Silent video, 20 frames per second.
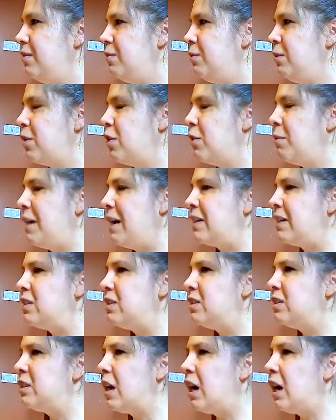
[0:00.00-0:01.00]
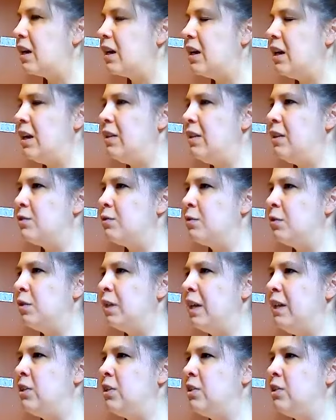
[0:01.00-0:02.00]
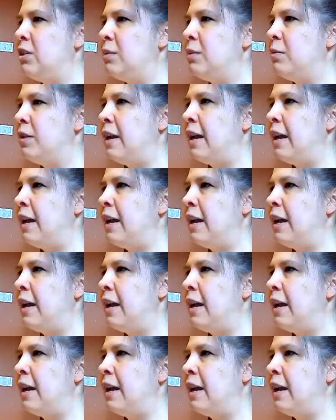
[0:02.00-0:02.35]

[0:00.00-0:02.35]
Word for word: Where am I stuck in this relationship